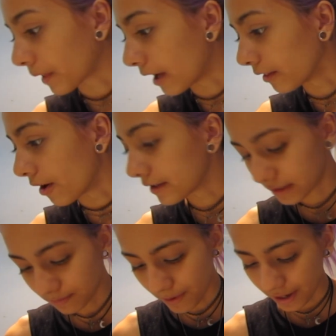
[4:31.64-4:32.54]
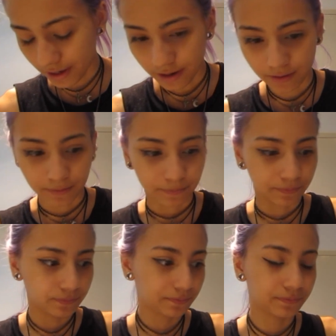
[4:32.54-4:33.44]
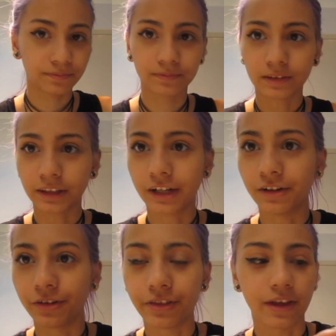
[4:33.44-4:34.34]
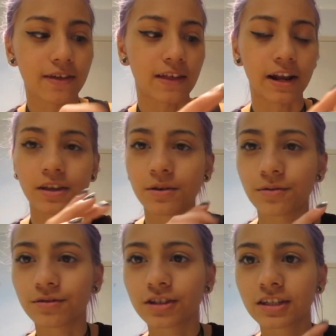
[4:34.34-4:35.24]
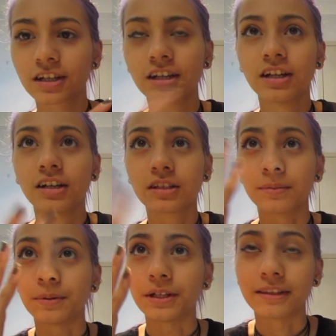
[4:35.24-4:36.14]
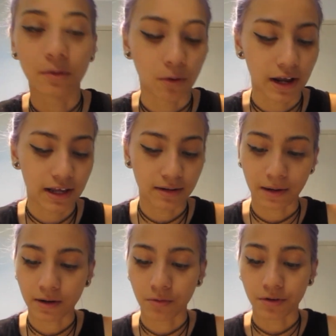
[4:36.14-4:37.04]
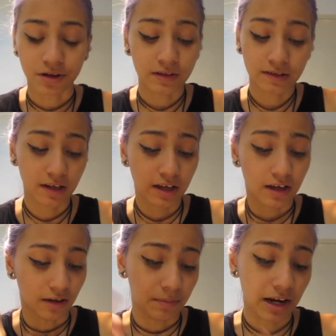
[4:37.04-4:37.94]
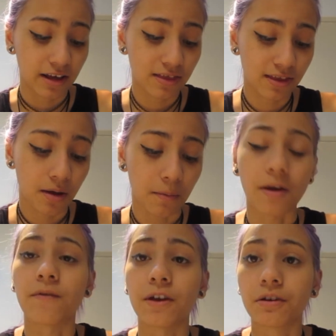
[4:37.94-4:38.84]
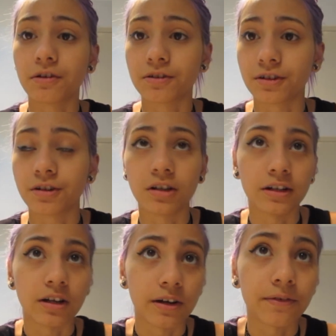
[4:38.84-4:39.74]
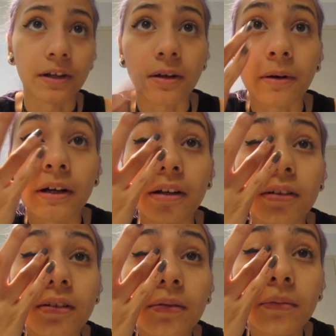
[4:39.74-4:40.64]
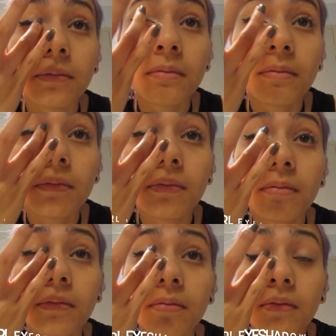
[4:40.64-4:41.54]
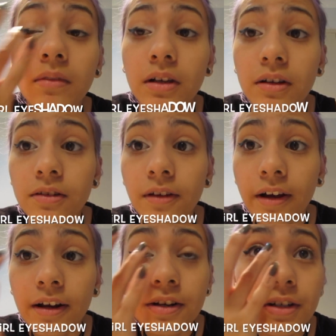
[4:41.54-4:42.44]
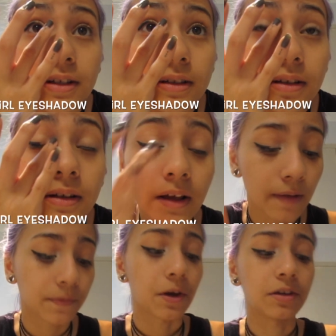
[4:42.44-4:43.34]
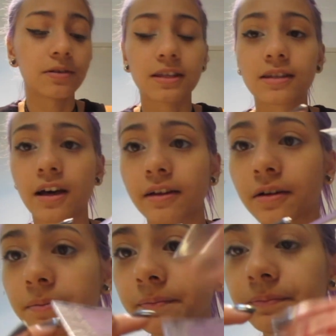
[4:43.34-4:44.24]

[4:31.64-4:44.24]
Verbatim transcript: I lost my um, little thing that I use to put the white in my corners, but I think my fingers are good enough anyways. So I kind of just, so I use this color.